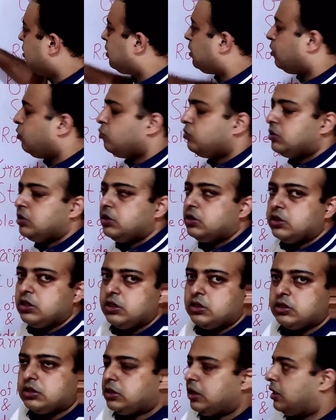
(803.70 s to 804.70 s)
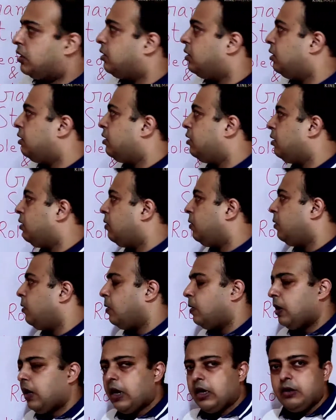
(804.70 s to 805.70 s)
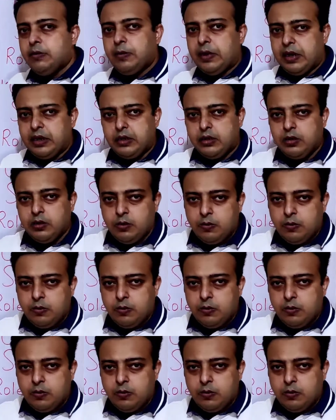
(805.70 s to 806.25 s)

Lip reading: qg6 check and mate.